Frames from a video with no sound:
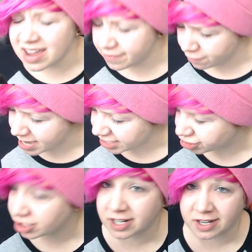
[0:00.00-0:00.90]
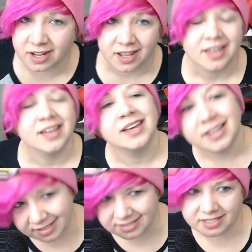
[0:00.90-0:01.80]
information,
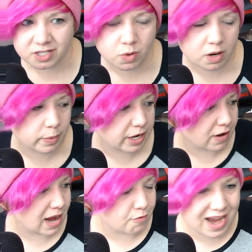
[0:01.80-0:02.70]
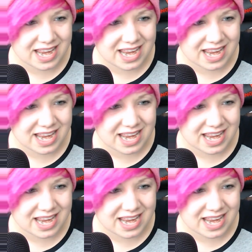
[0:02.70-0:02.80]
because this is where we are at right